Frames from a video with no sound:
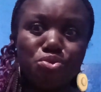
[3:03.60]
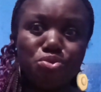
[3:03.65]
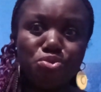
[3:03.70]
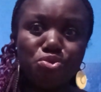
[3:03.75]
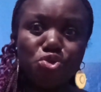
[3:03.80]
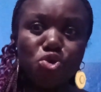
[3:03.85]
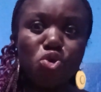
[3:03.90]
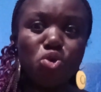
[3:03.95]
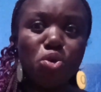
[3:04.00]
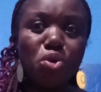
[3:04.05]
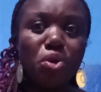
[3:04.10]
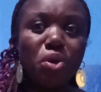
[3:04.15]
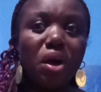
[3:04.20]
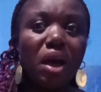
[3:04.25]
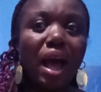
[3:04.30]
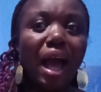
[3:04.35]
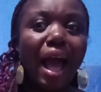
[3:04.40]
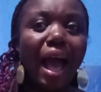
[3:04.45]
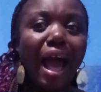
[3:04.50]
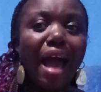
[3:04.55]
will
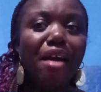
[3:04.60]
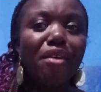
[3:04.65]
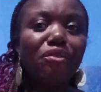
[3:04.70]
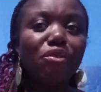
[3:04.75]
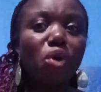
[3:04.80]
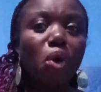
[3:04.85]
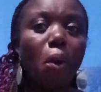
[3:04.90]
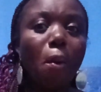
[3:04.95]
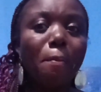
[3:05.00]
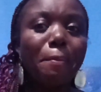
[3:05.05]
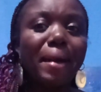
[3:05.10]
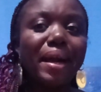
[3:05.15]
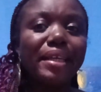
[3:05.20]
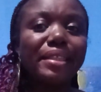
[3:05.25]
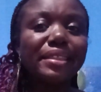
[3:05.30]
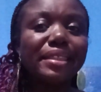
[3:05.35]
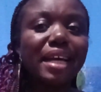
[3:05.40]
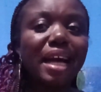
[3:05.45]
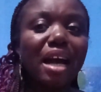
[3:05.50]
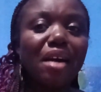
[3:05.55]
have or
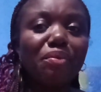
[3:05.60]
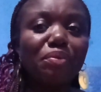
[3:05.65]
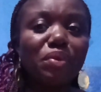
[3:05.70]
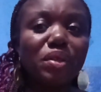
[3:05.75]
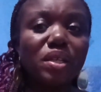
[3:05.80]
might have